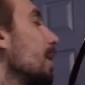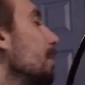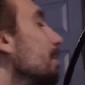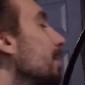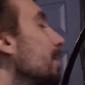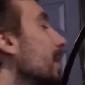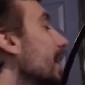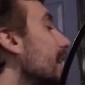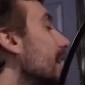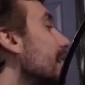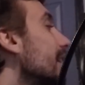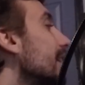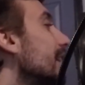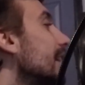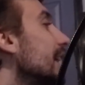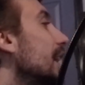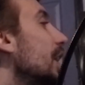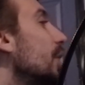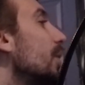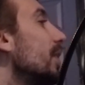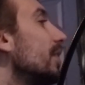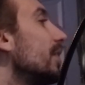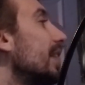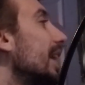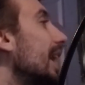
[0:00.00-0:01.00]
But, you
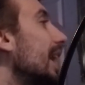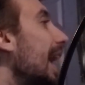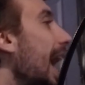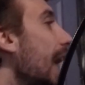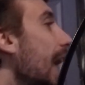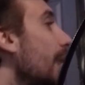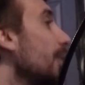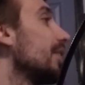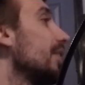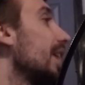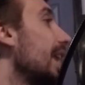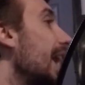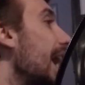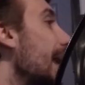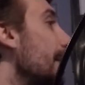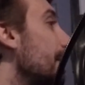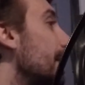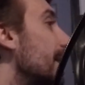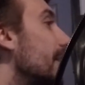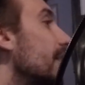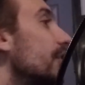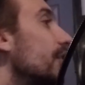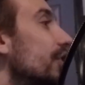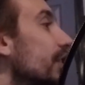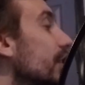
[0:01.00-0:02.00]
know, it's like, how does that happen?
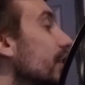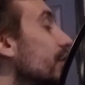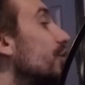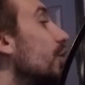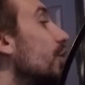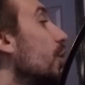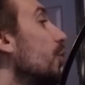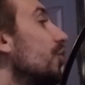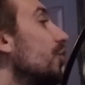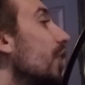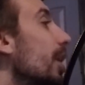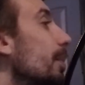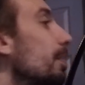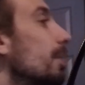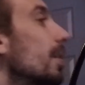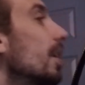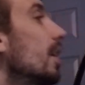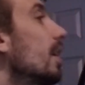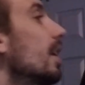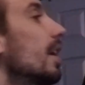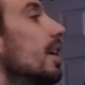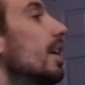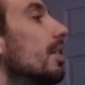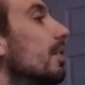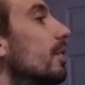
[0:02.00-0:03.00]
And then she just shows up
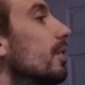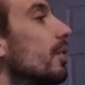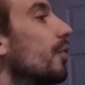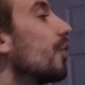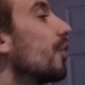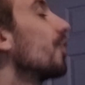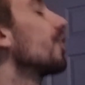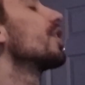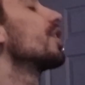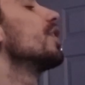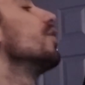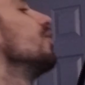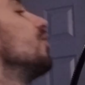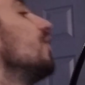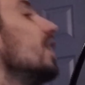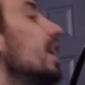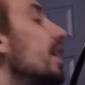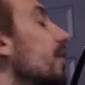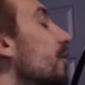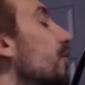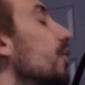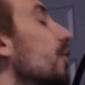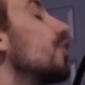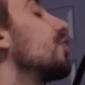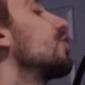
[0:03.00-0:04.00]
for
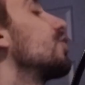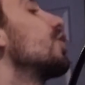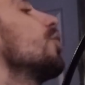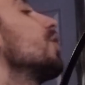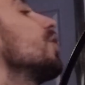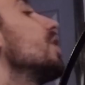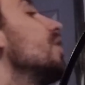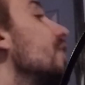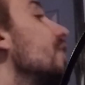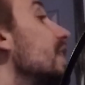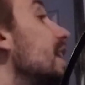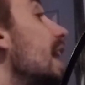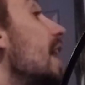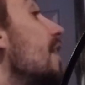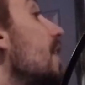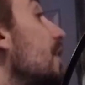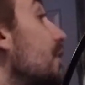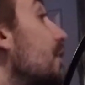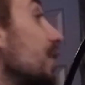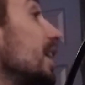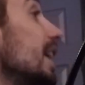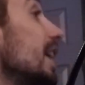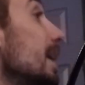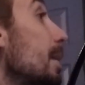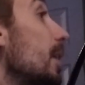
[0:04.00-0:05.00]
convenient, and they
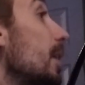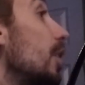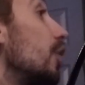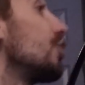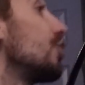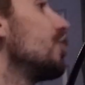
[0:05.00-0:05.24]
forget about her.